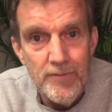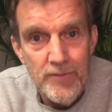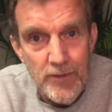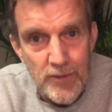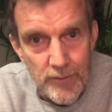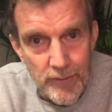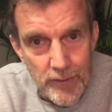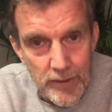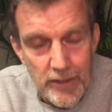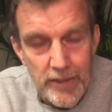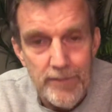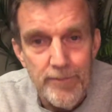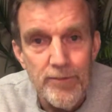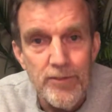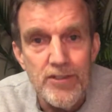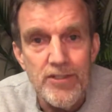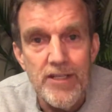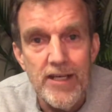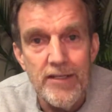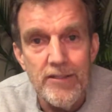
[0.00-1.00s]
to really
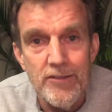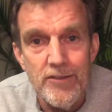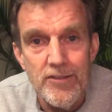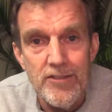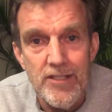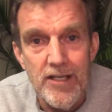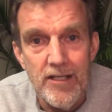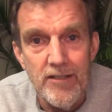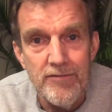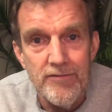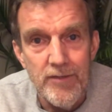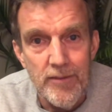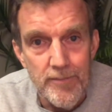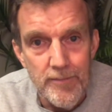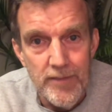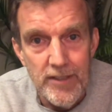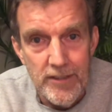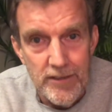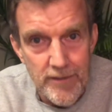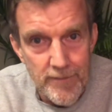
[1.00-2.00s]
present yourself
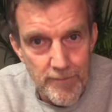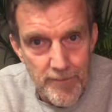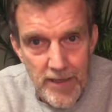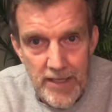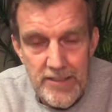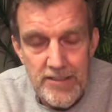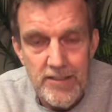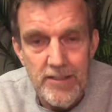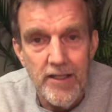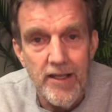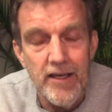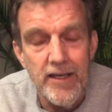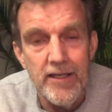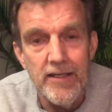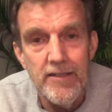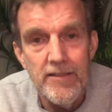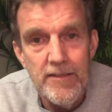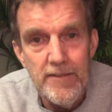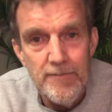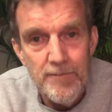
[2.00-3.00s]
in the best
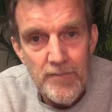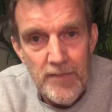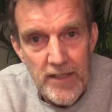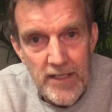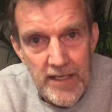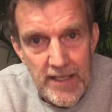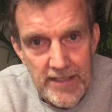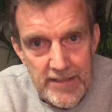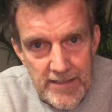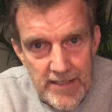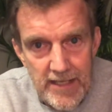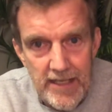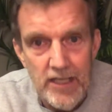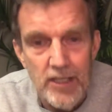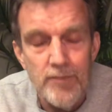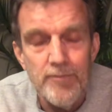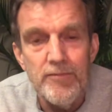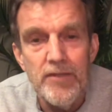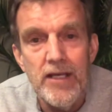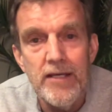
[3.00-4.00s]
light and to
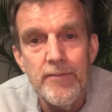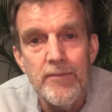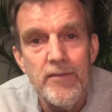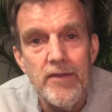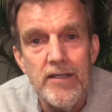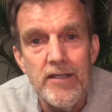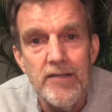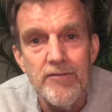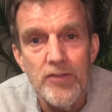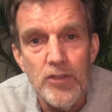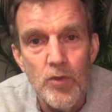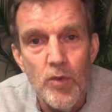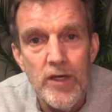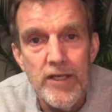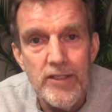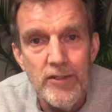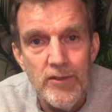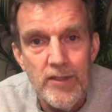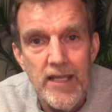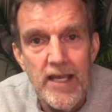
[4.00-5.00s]
help them every way
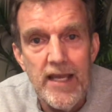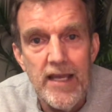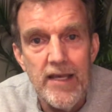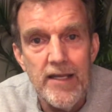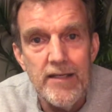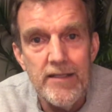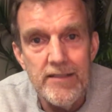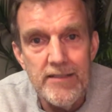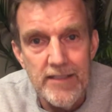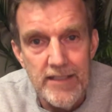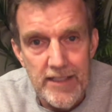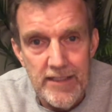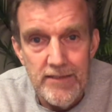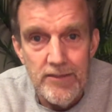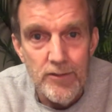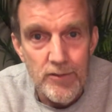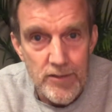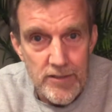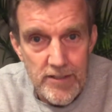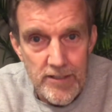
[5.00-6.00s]
you can to get
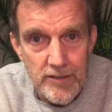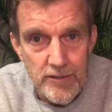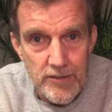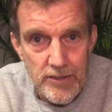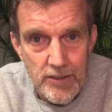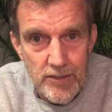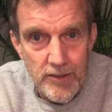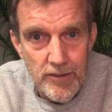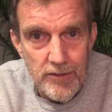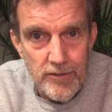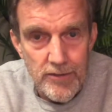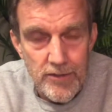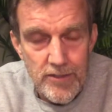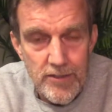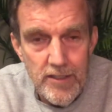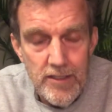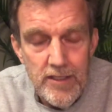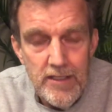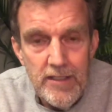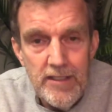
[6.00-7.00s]
those deals closed.
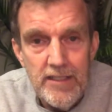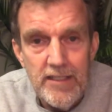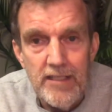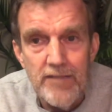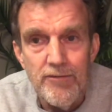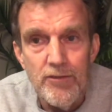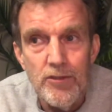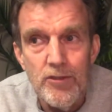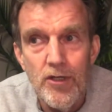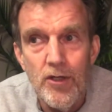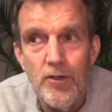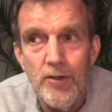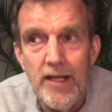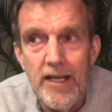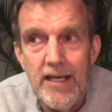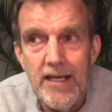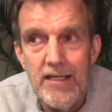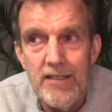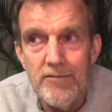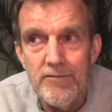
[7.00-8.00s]
If you don't
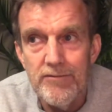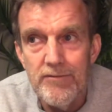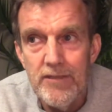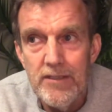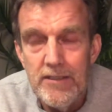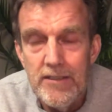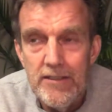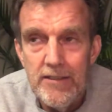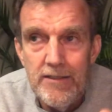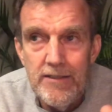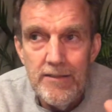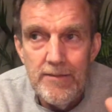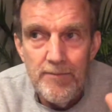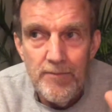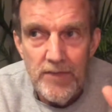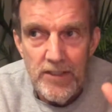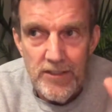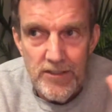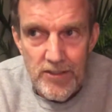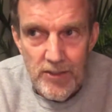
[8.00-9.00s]
have
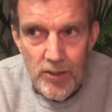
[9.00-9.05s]
these